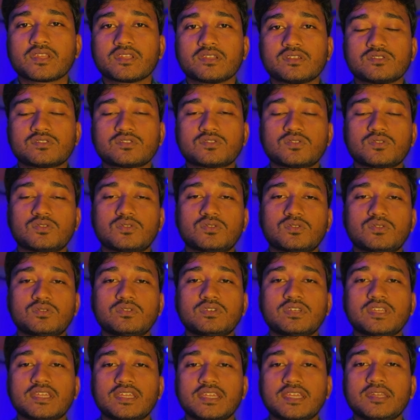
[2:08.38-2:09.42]
So
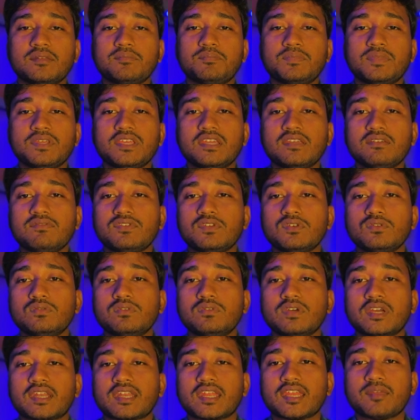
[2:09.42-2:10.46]
in PA view
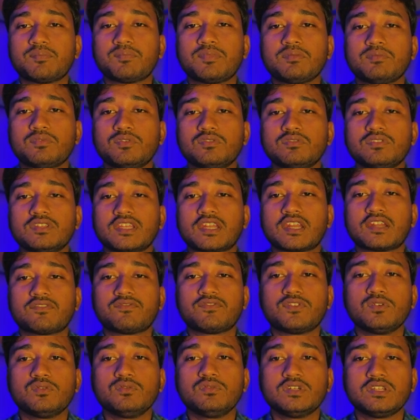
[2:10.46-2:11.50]
and AP view there are
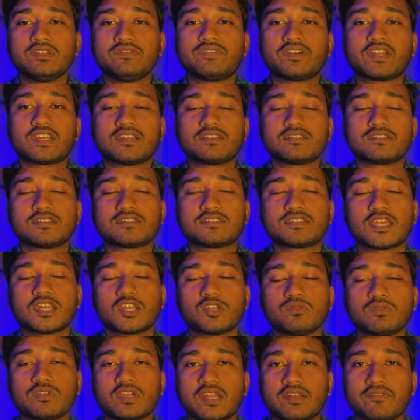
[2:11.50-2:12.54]
few differences that you
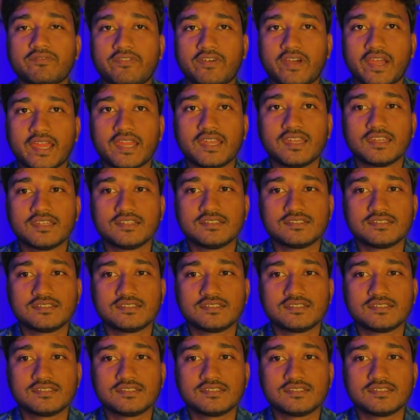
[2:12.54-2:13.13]
can find in